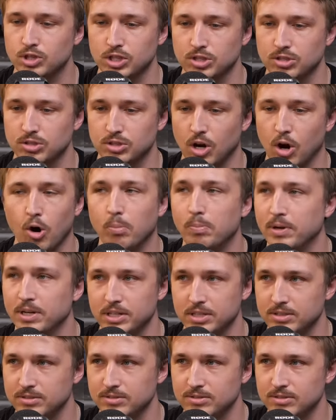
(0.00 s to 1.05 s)
just
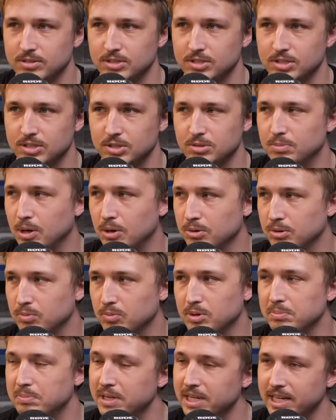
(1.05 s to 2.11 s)
open you both
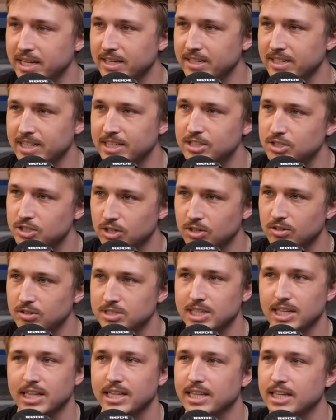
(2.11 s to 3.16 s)
would be in mm.
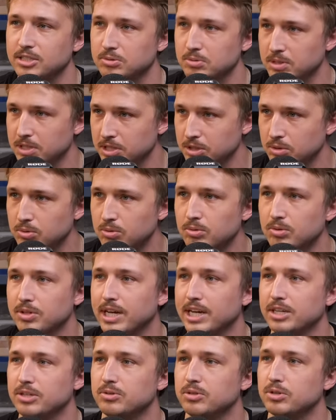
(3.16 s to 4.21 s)
journals. I think that's really cool
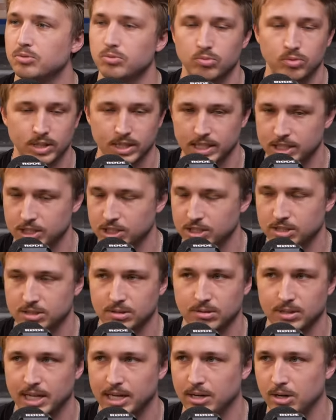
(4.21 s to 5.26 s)
that you could mm-hmm. really just
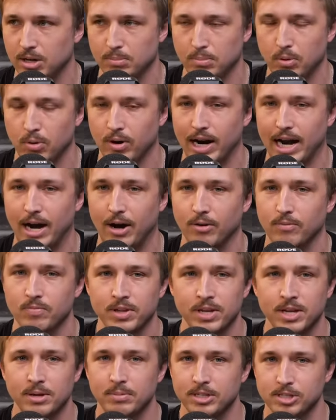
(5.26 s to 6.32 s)
let it all pour out
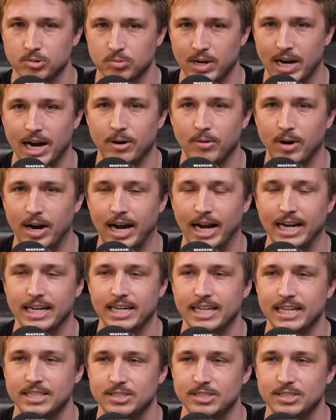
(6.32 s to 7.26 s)
because when I write,